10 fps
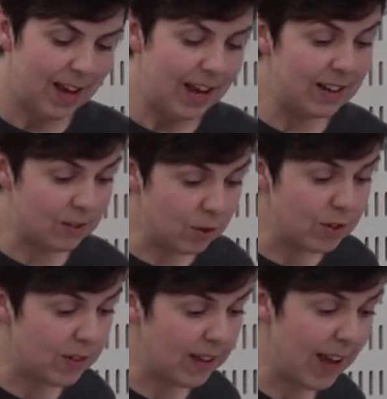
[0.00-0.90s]
It is
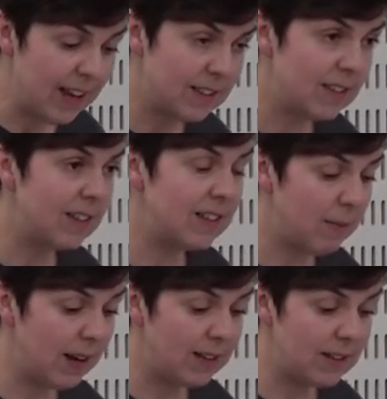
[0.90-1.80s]
also the case that this
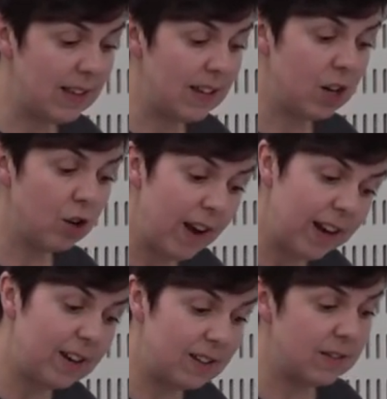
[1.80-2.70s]
makes the
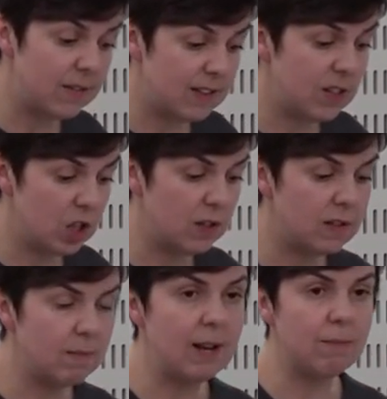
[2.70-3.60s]
correctness of
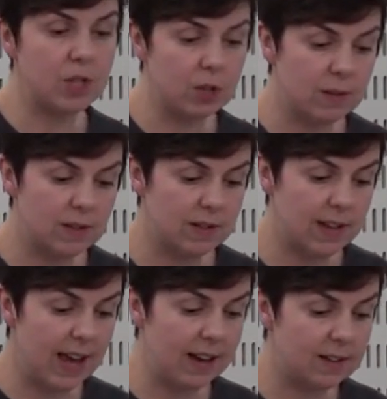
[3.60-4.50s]
decisions made pursuant to
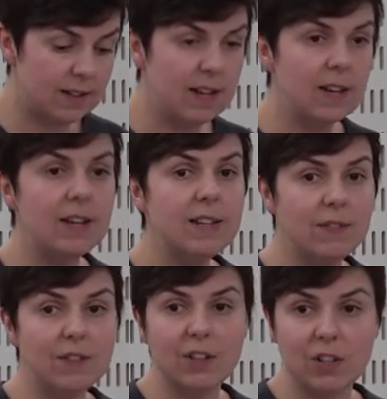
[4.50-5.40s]
the Act
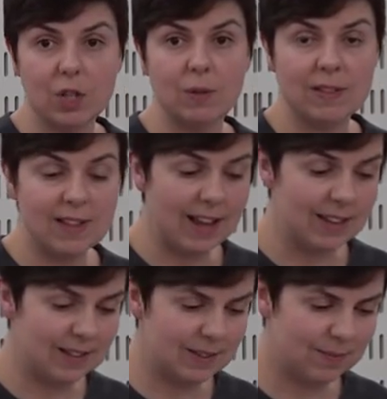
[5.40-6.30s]
difficult to
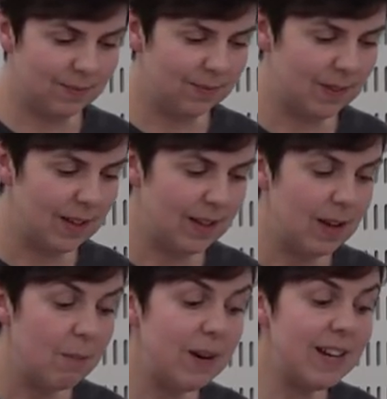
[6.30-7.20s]
assess.
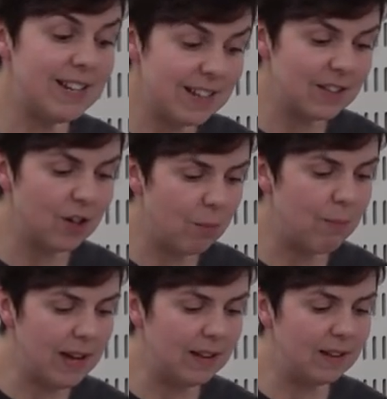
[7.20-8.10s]
But it does not
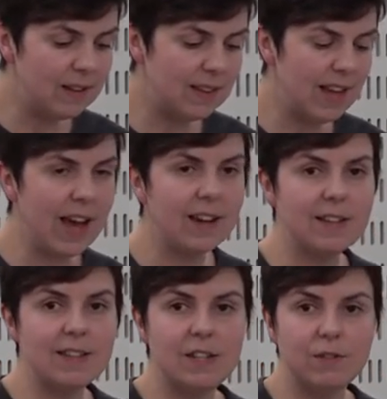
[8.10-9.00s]
mean that the
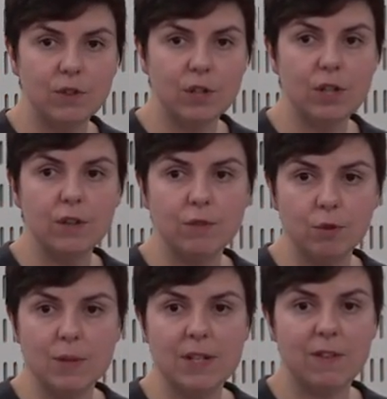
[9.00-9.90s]
Act is devoid of
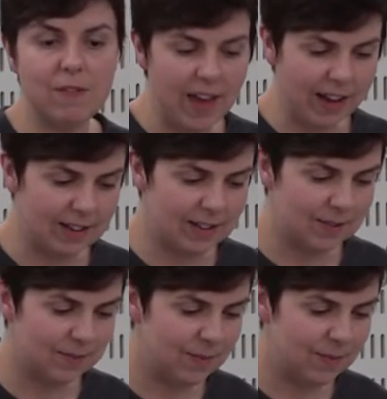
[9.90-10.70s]
normative effect.